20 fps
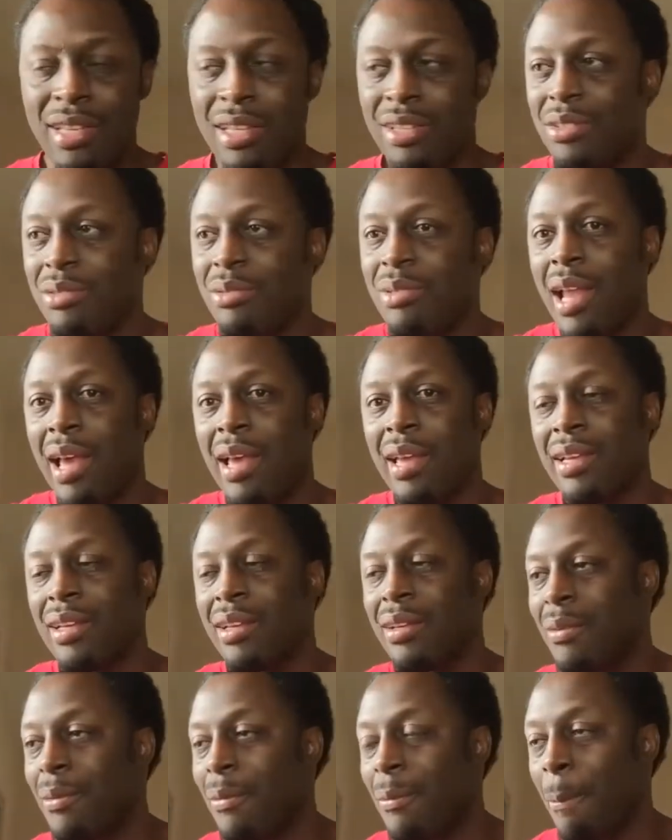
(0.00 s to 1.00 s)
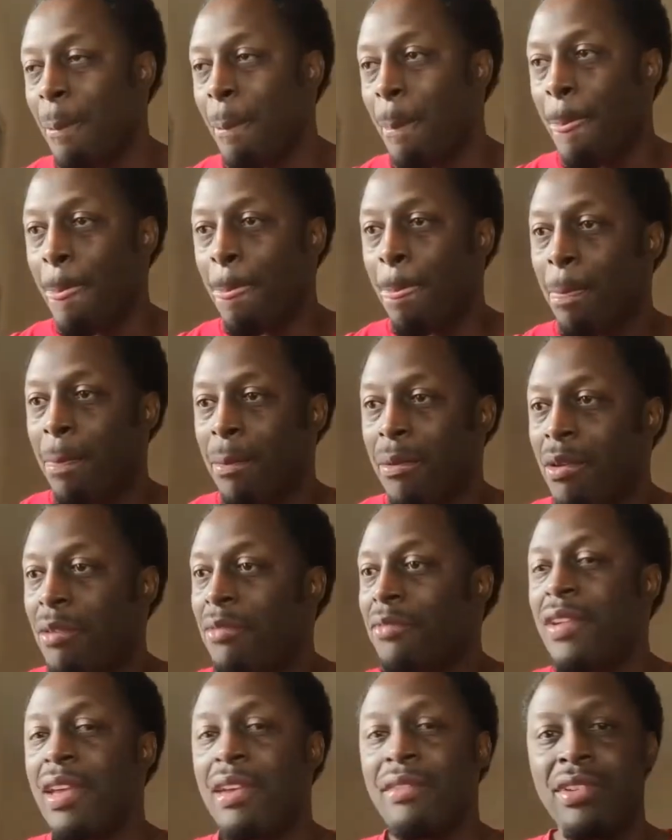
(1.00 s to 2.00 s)
that you like.
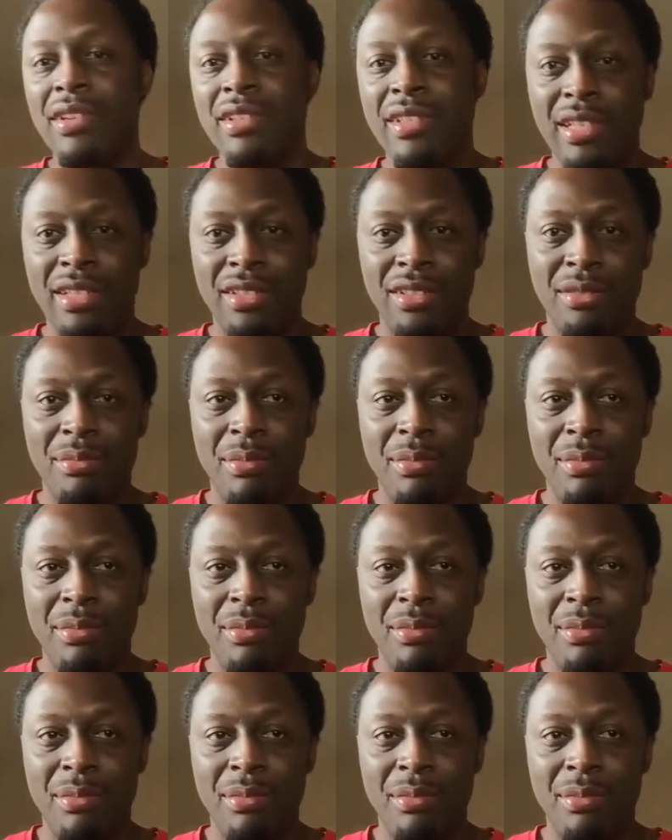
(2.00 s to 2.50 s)
Your favorite dish,